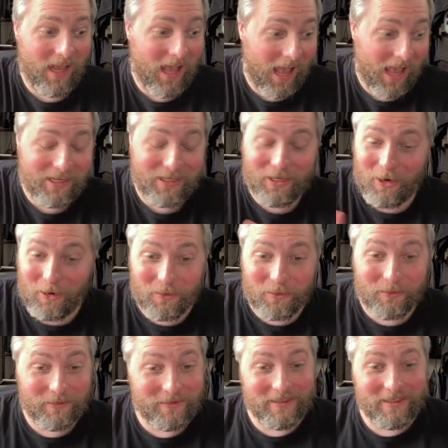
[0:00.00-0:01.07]

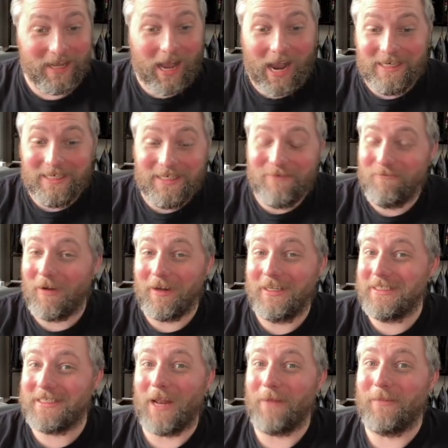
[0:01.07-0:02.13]
didn't run
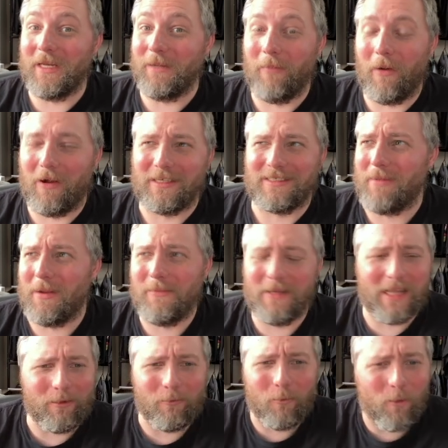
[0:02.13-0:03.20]
into that many bugs, maybe
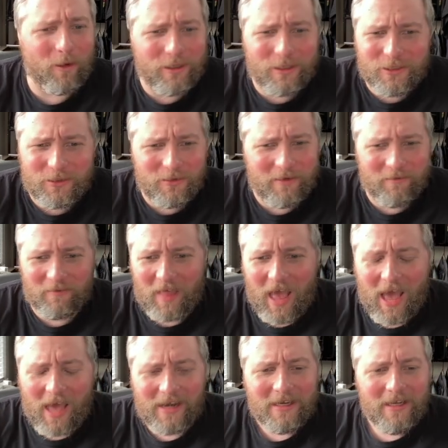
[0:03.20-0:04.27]
like 1 or 2 if
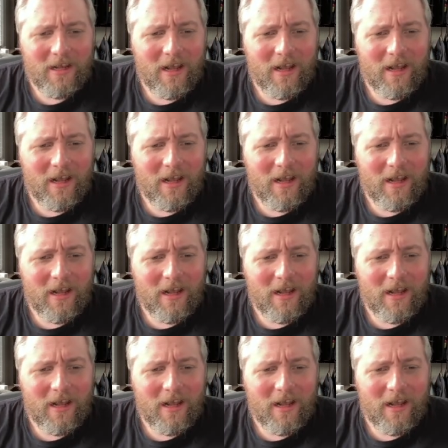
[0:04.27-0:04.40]
that,